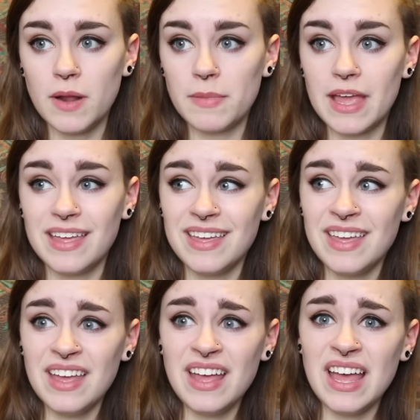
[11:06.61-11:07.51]
And I'm like,
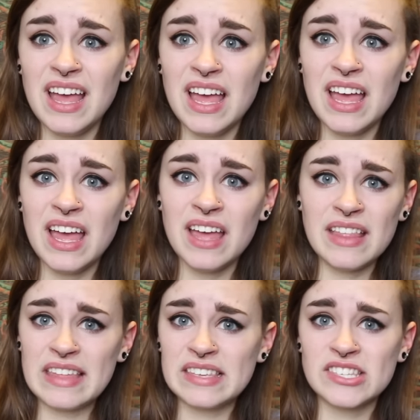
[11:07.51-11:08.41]

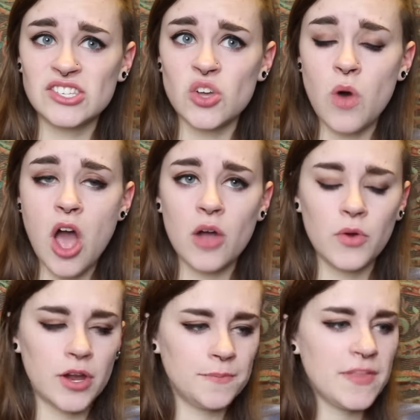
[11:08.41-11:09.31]
like this is so awkward.